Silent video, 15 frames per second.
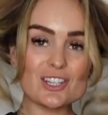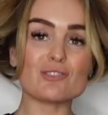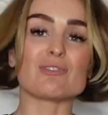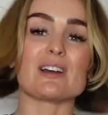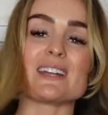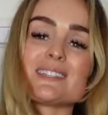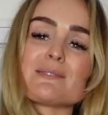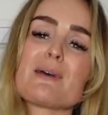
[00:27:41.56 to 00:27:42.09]

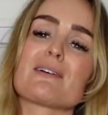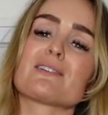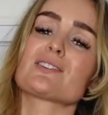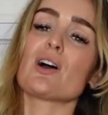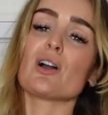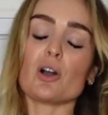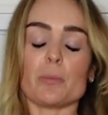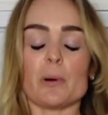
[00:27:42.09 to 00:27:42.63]
running some errands.
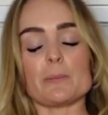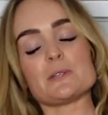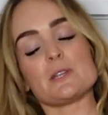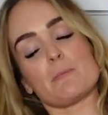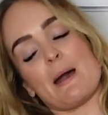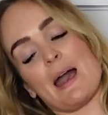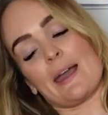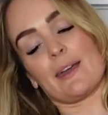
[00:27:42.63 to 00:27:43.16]
Oh, I've got pops
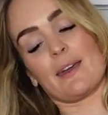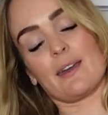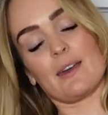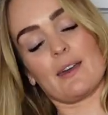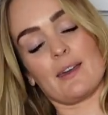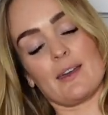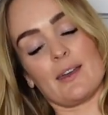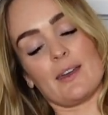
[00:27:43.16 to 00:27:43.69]
at the bank,
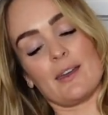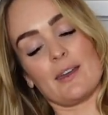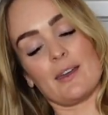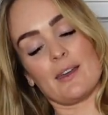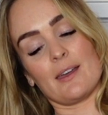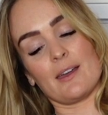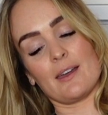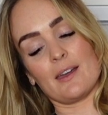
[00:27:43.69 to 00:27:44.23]

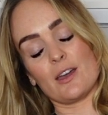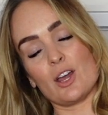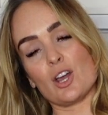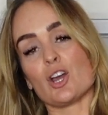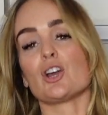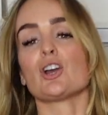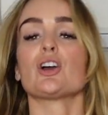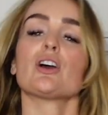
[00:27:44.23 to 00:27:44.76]

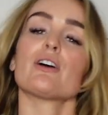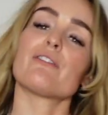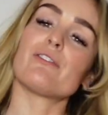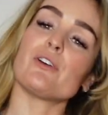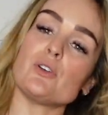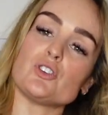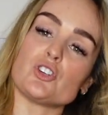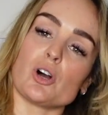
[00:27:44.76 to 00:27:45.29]

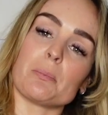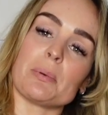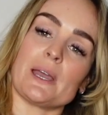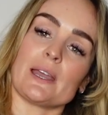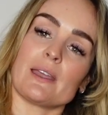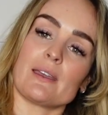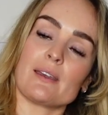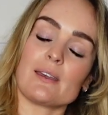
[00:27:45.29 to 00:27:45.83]
food
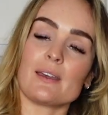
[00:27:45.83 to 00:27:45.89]
shopping.